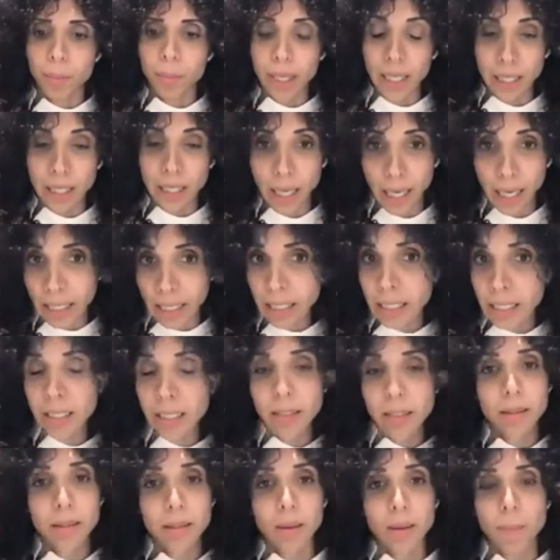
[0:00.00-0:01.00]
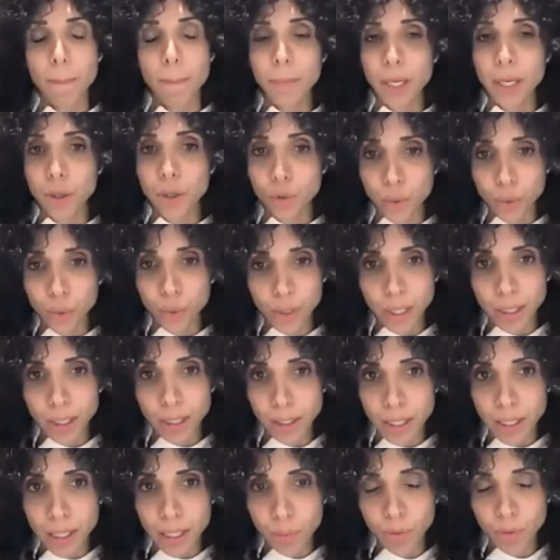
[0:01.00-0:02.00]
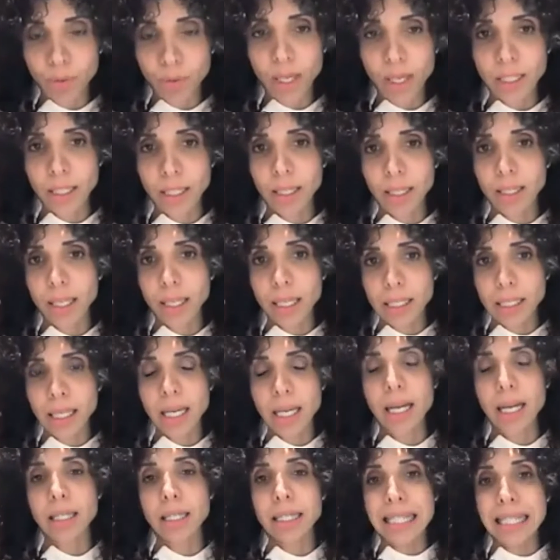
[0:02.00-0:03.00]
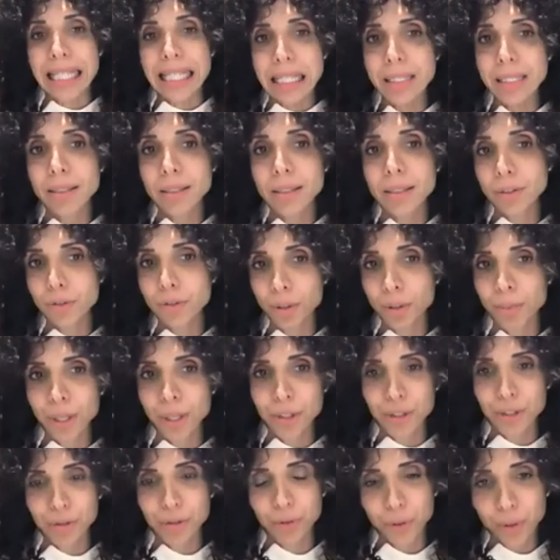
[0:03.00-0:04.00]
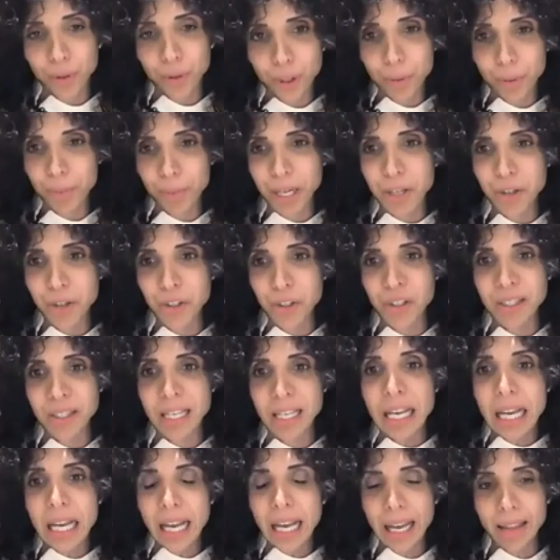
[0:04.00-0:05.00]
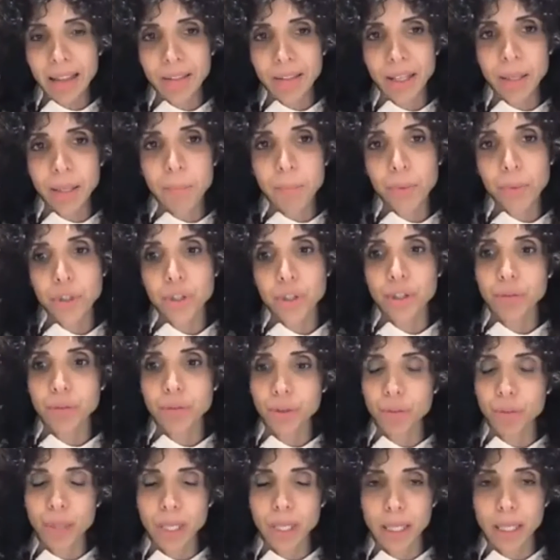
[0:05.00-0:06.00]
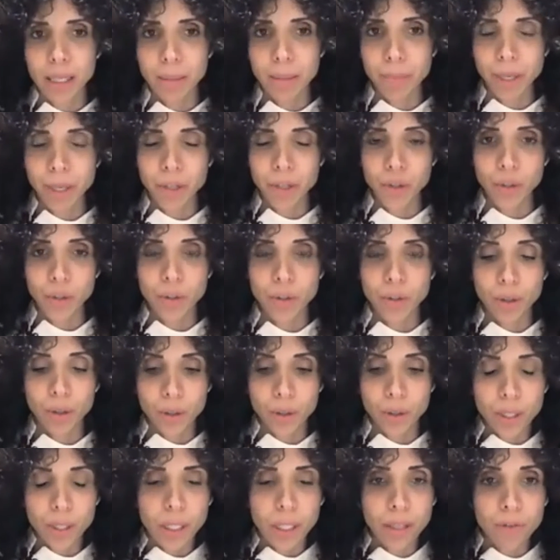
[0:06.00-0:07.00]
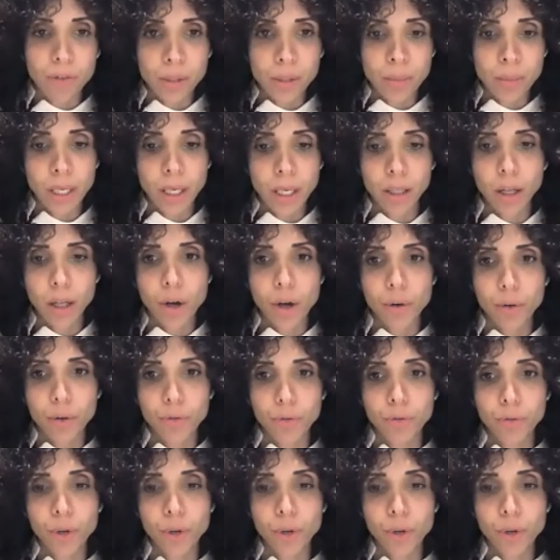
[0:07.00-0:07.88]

enhance it, make sure that it's providing the exact needed information for their patient, and then push it for me as a patient. This gives me a lot of